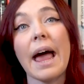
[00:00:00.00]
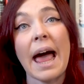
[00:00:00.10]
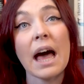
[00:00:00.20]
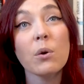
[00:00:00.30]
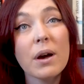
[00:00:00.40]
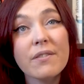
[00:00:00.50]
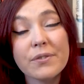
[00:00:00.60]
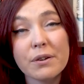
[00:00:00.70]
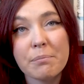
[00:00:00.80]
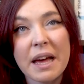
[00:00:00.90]

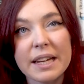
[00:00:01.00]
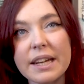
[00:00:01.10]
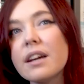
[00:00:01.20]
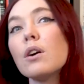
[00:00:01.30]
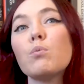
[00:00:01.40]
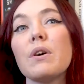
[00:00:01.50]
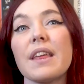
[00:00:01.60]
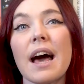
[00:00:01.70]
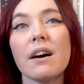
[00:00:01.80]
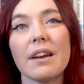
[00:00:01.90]
however many,
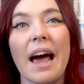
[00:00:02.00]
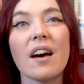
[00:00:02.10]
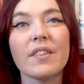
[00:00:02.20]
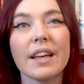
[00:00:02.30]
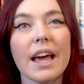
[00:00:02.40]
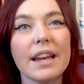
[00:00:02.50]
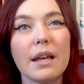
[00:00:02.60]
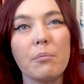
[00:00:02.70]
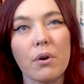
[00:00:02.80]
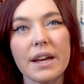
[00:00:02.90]
without having
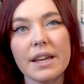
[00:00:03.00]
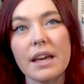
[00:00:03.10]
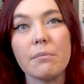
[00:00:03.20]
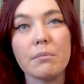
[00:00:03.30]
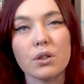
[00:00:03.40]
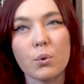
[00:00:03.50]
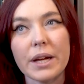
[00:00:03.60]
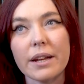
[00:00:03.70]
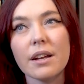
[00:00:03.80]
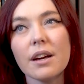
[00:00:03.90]
any break in
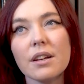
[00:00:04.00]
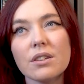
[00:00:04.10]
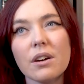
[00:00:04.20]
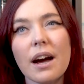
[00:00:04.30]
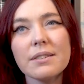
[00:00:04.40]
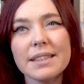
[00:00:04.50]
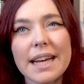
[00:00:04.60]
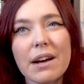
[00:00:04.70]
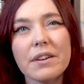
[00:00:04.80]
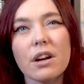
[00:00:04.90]
between. So I'll see
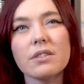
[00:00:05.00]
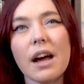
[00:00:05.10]
how it goes.